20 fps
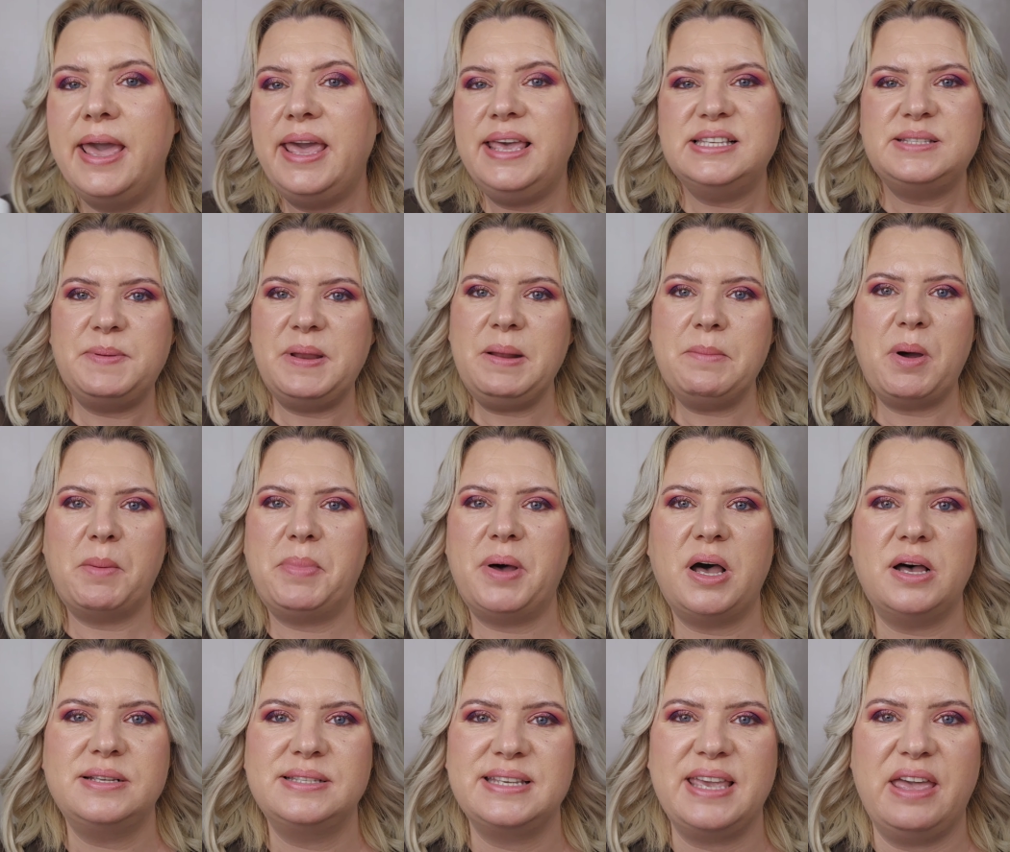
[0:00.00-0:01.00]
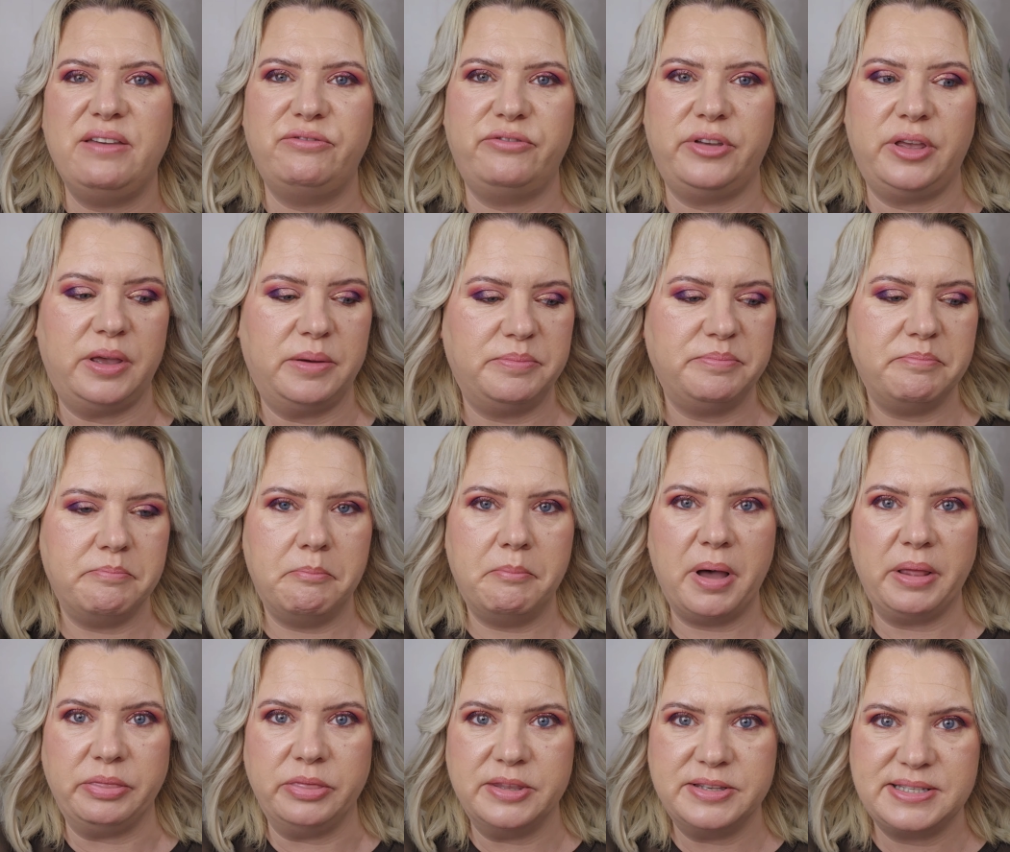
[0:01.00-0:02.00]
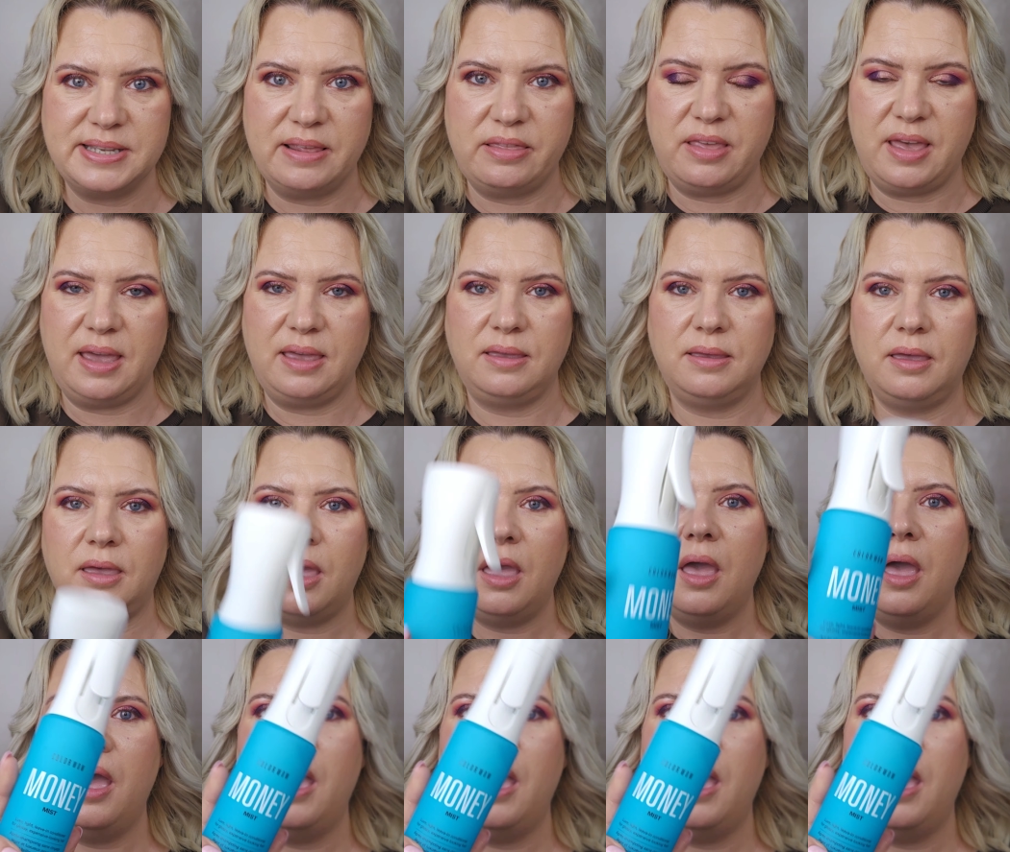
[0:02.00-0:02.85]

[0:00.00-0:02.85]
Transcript: It's been in my basket for months, I think.